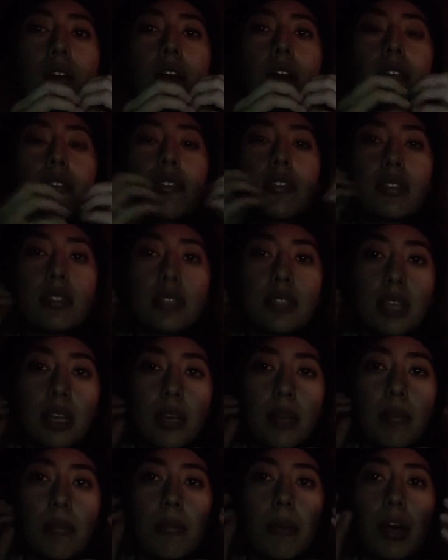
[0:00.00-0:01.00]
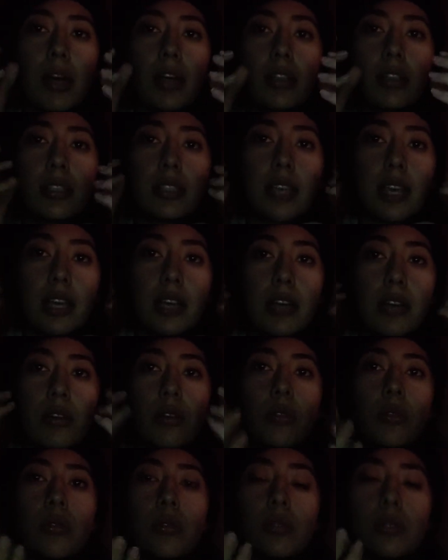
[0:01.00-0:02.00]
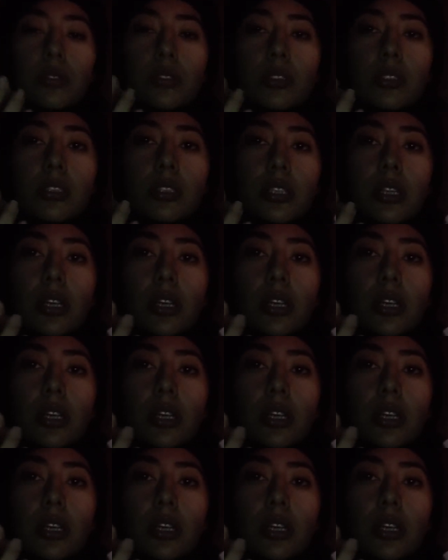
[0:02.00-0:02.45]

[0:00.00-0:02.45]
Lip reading: have the same mindset and goals,